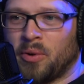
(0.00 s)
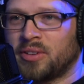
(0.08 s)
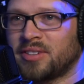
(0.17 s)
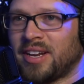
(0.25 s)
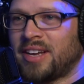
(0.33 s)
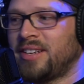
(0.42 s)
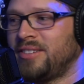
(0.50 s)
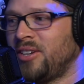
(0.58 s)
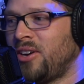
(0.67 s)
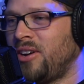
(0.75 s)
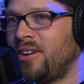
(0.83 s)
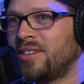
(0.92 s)
Worked like a
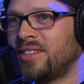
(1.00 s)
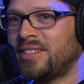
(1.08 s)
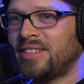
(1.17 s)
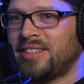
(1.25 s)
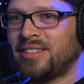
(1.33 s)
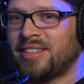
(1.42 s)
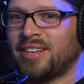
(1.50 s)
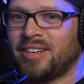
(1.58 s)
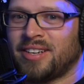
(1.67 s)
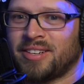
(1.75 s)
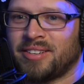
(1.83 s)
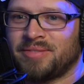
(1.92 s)
dog, and then
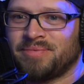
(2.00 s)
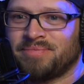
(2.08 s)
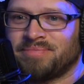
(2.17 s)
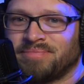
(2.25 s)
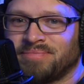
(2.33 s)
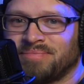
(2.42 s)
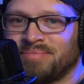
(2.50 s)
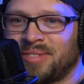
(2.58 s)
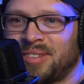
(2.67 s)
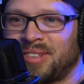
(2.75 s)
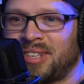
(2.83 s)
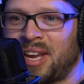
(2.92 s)

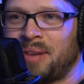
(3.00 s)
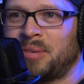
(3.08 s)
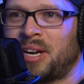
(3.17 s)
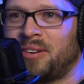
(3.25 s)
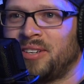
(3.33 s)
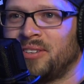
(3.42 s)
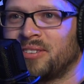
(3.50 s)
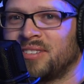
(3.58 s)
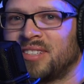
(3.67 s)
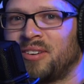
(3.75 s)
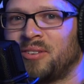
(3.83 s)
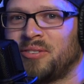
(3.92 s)
came down here
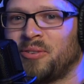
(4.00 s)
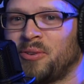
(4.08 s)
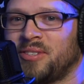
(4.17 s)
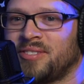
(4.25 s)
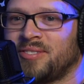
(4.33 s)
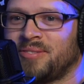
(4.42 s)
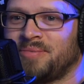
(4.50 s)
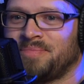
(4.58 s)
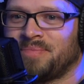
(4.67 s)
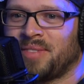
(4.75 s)
because I heard noises.